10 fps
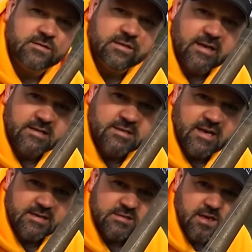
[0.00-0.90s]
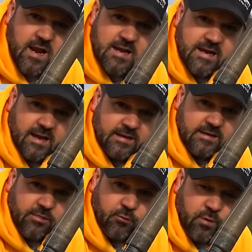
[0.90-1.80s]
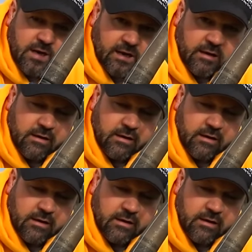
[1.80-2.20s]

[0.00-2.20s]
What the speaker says: the second test, 93.